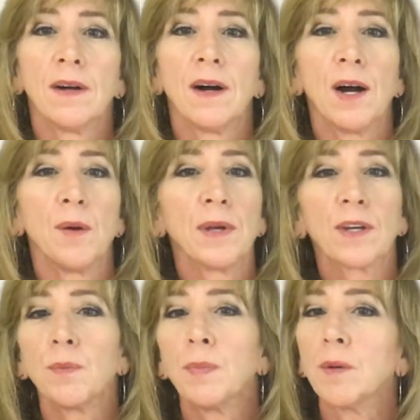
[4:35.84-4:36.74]
It
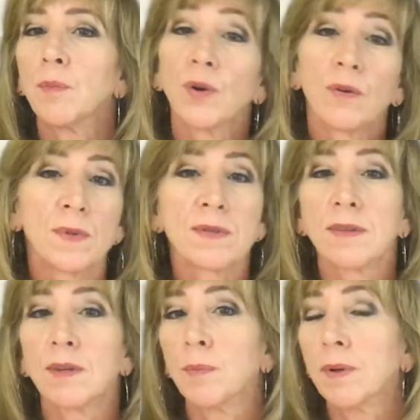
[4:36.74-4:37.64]
could be improvements in
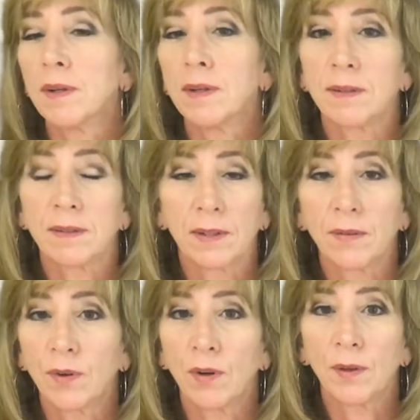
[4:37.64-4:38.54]
their ability to
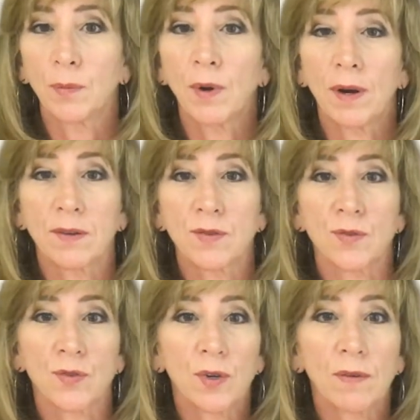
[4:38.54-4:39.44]
deliver on their products
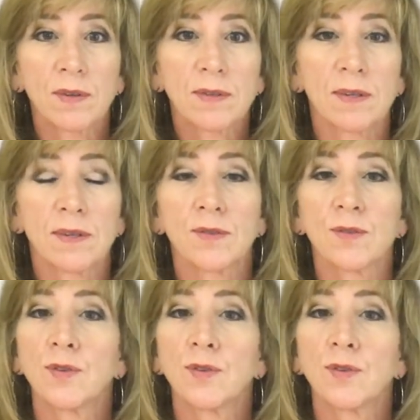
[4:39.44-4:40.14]
and services,